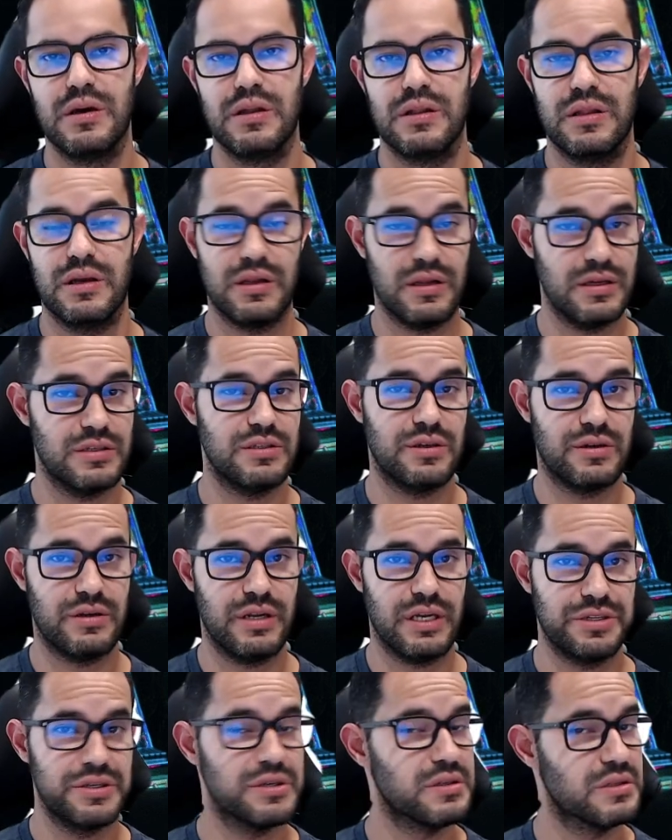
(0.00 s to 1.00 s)
The cluster
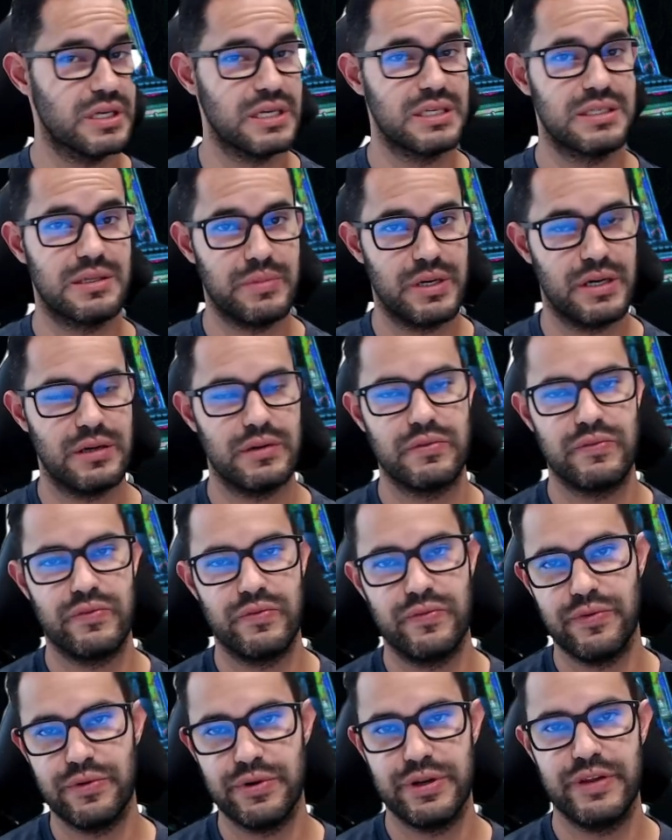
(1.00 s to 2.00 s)
connection takes about
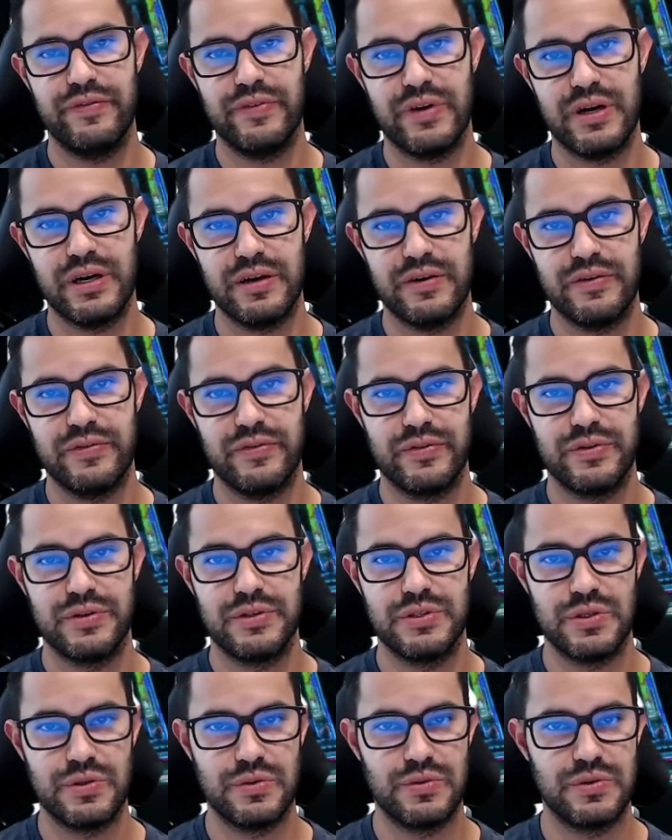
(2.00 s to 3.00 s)
45
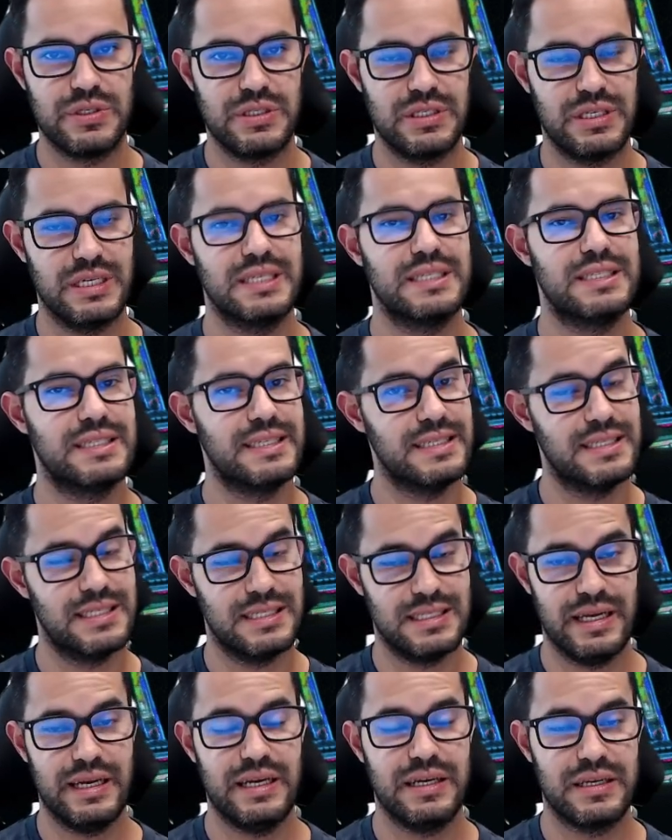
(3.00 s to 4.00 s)
to 60
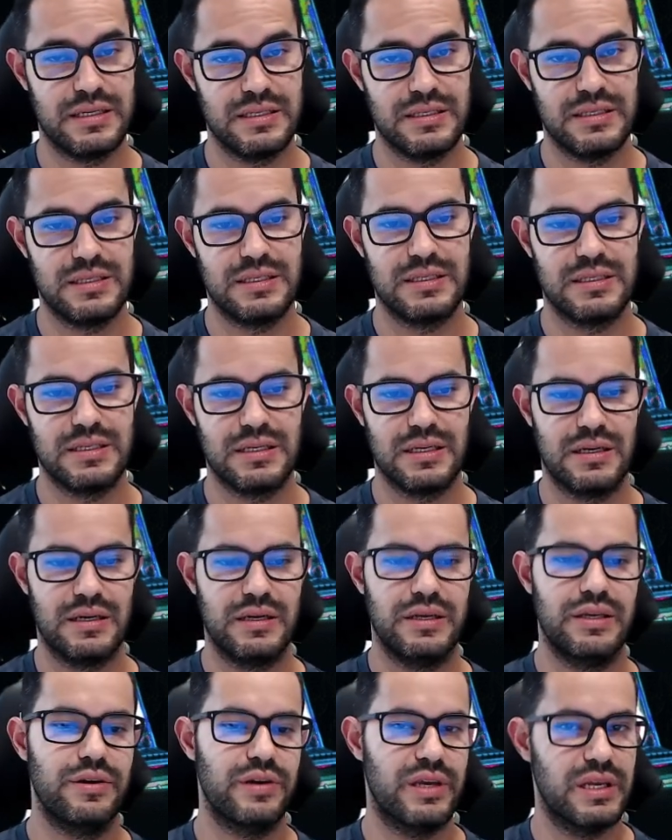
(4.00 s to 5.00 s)
seconds.
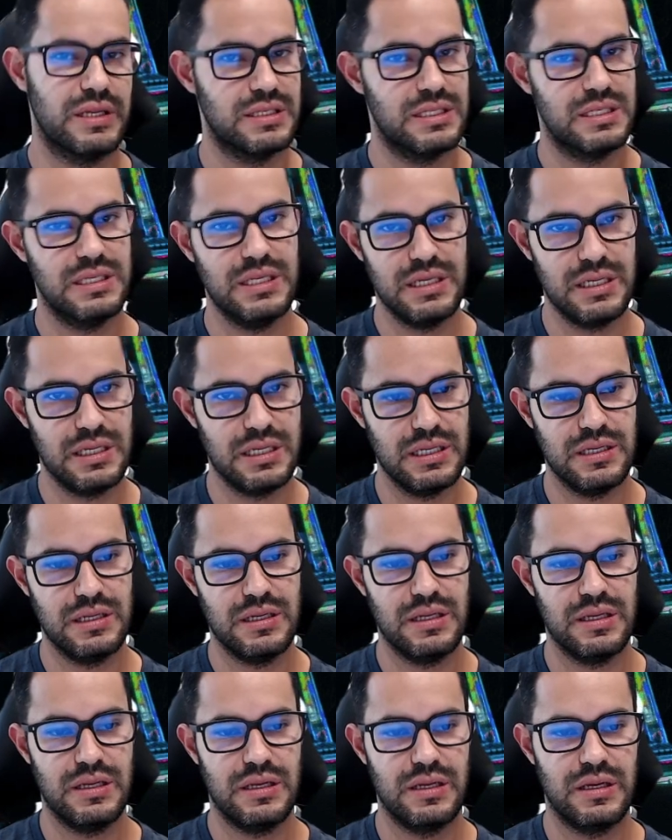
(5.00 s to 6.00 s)
You can
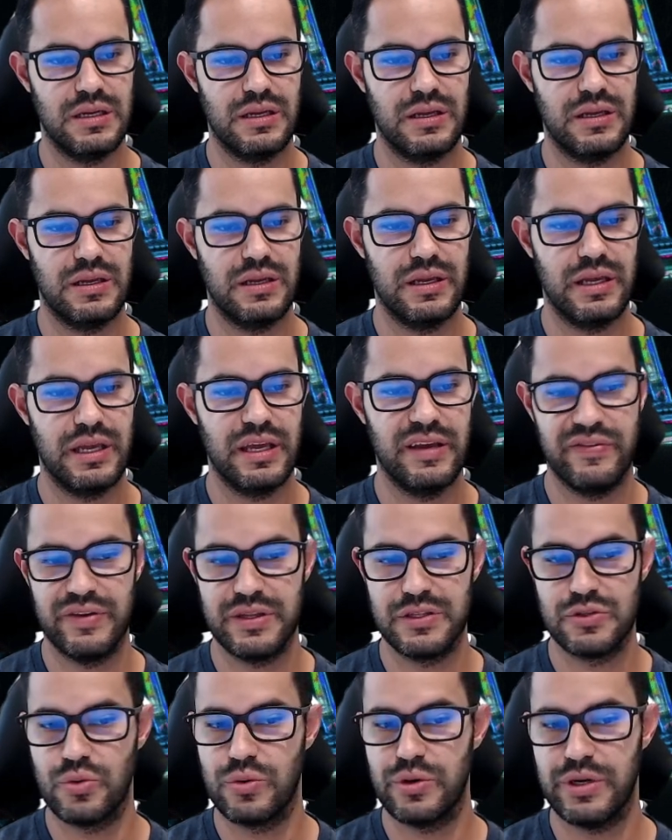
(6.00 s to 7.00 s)
see if
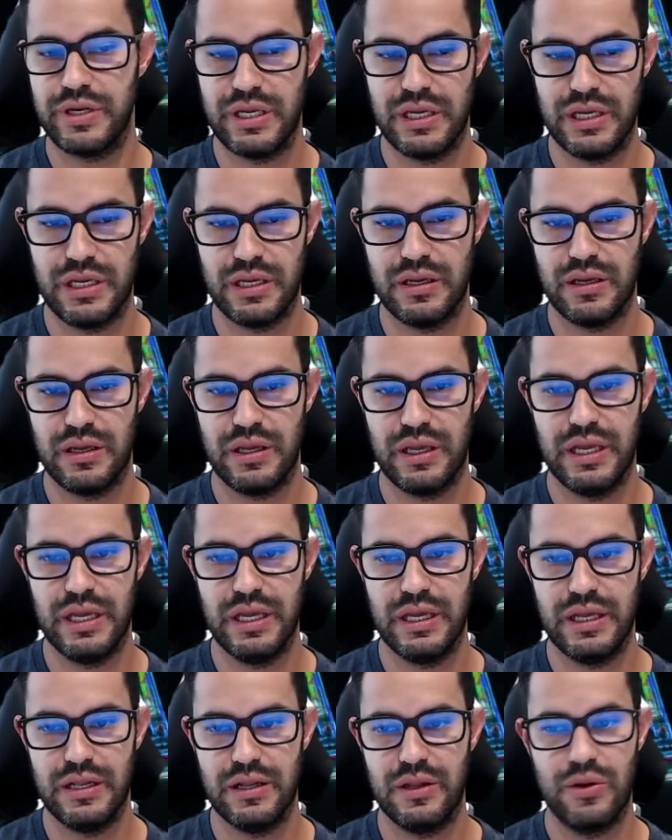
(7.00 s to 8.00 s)
it's working
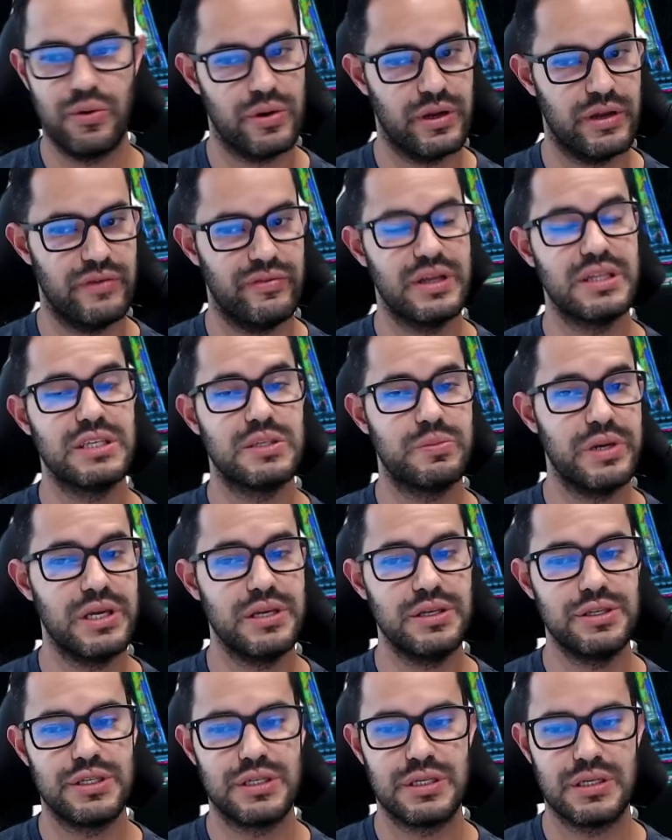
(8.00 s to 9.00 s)
in your events
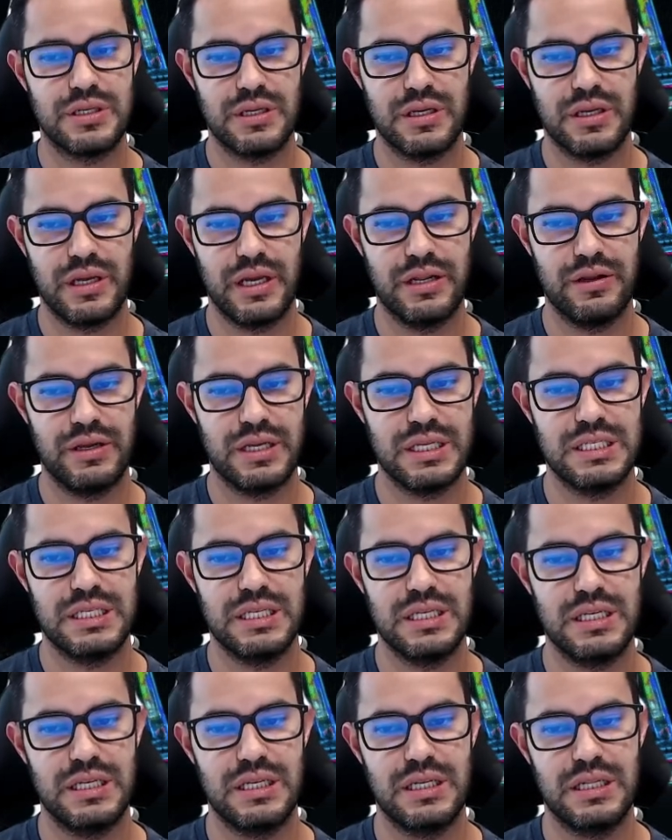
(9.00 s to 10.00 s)
page and you can
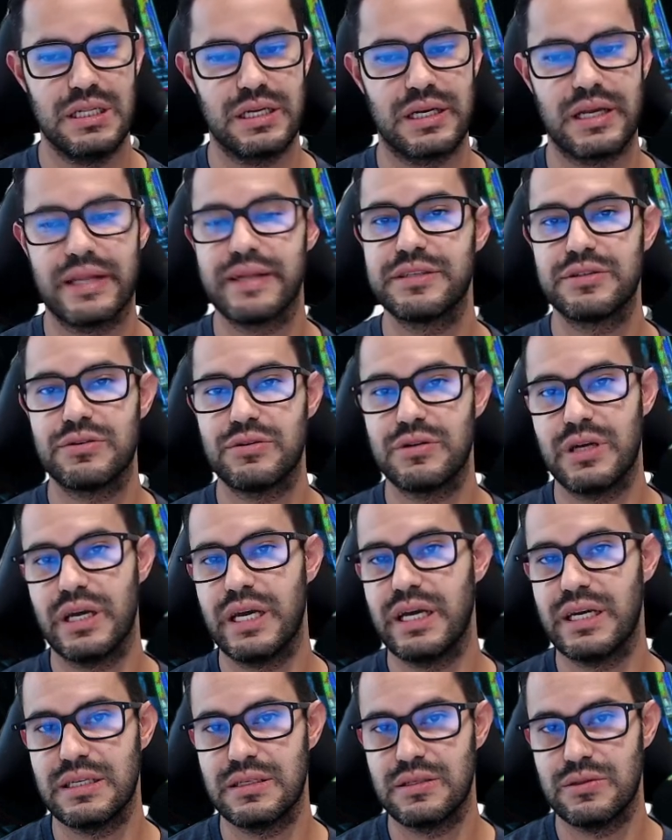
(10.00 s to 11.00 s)
see the cluster
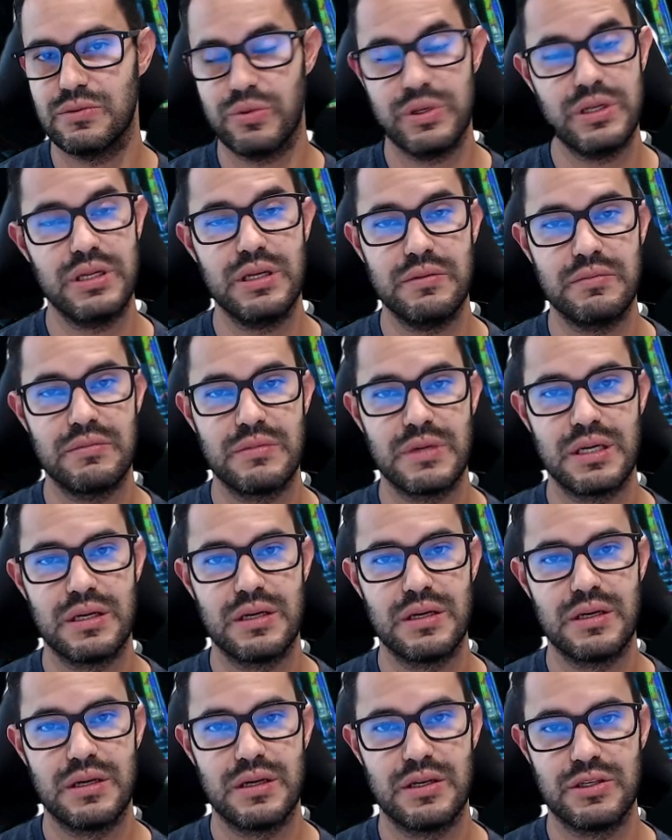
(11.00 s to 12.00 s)
as running.
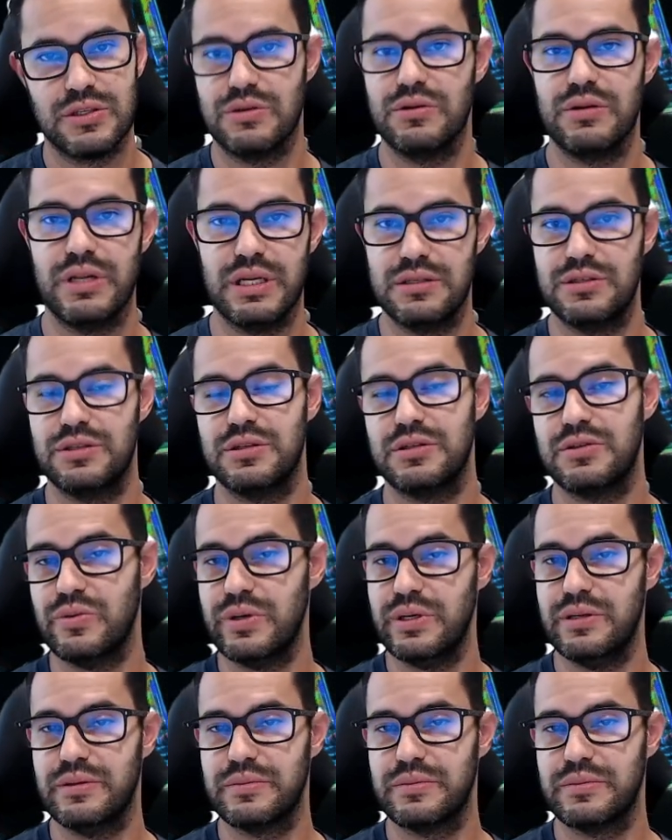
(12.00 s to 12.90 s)
So let's just wait.